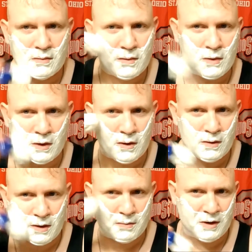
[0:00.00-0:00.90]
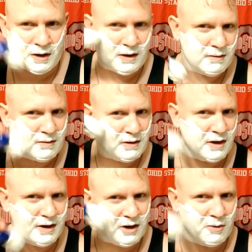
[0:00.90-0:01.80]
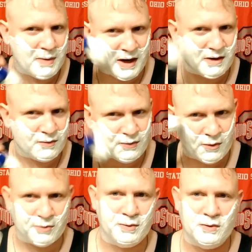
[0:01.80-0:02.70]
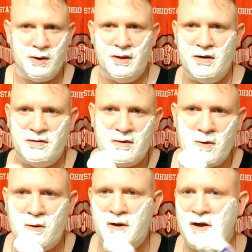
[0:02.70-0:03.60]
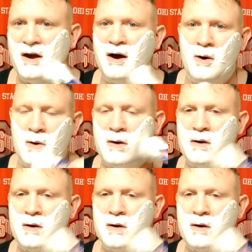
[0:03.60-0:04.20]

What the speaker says: You know, I mean, I kind of go back and forth between this and Holy Cow, and